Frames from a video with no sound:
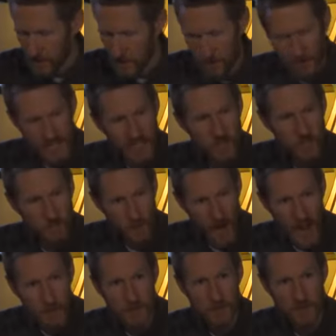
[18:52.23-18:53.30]
The biggest
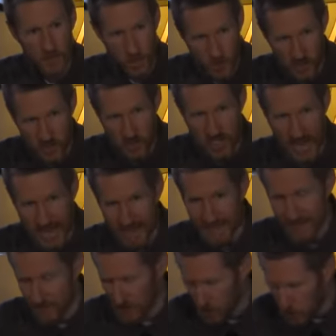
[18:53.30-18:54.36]
problem to
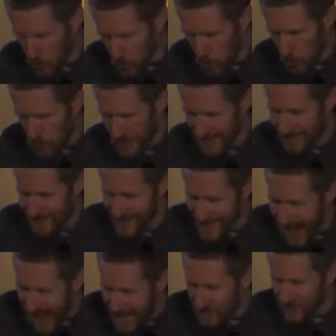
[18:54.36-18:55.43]
Christianity in Duluth is
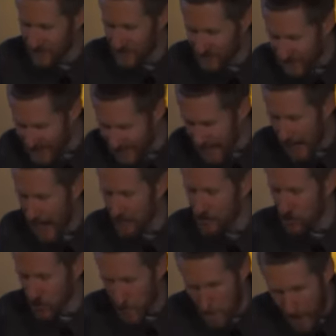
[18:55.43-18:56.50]
not the
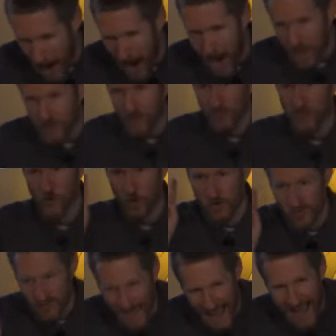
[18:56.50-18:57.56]
synagogues or the mosques or
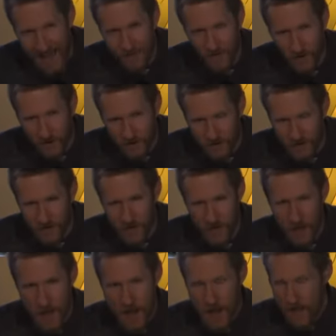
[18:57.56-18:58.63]
the taverns.
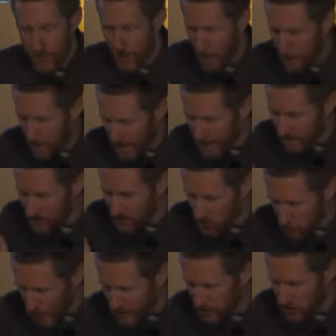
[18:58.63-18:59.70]
The biggest
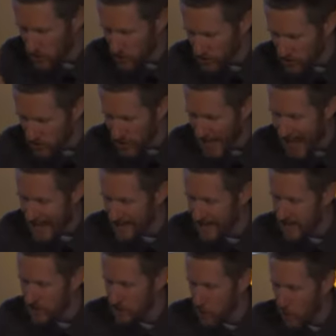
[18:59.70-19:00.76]
threat to
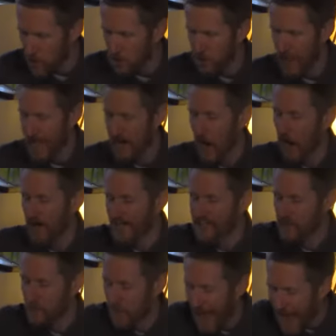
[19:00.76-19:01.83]
Christianity in the Northland are
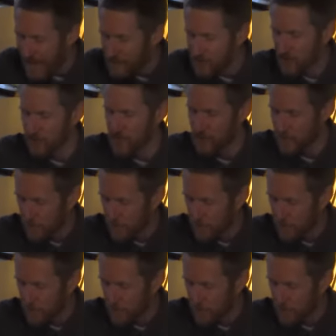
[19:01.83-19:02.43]
its pastors